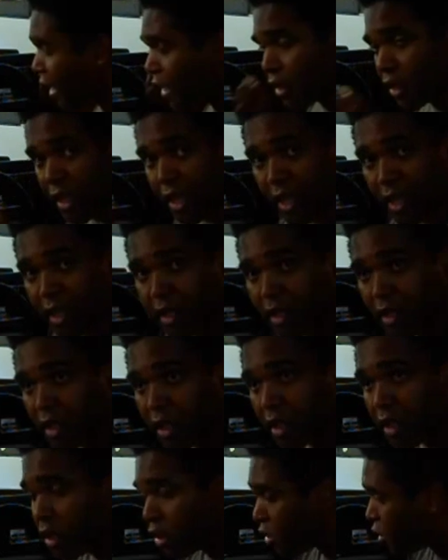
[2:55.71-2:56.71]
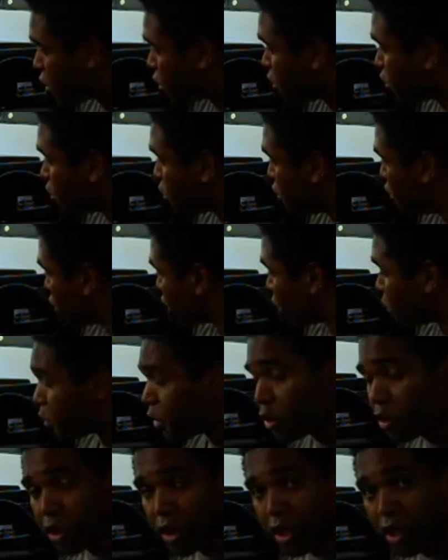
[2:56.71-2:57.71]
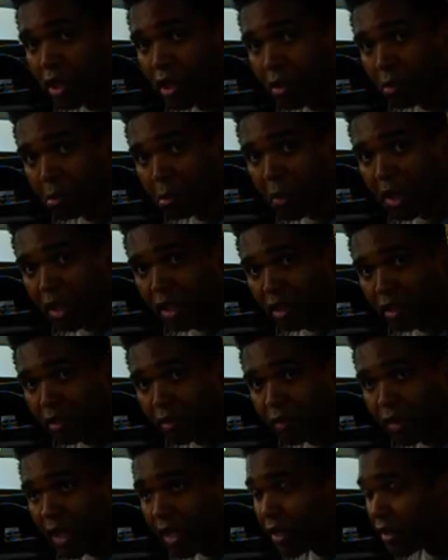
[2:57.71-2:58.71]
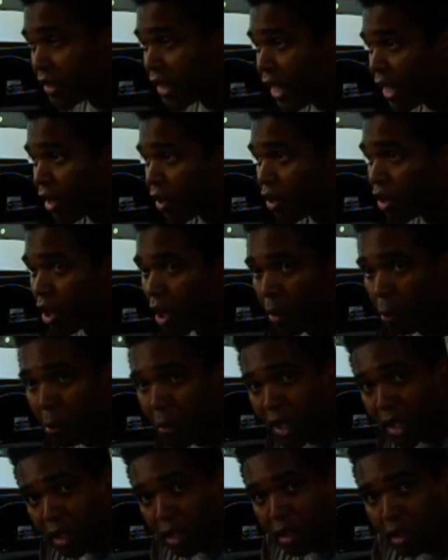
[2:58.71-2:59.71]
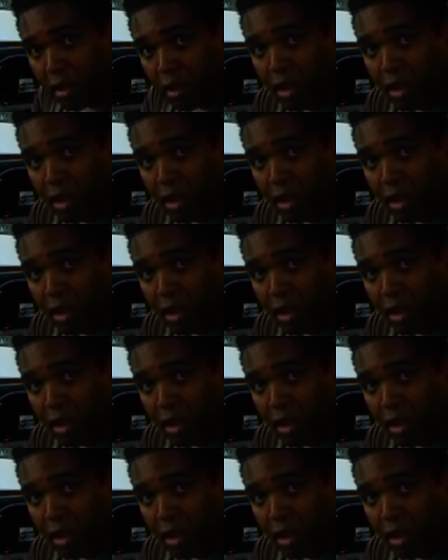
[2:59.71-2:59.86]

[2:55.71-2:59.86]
it in to your computer mil. Now, a mil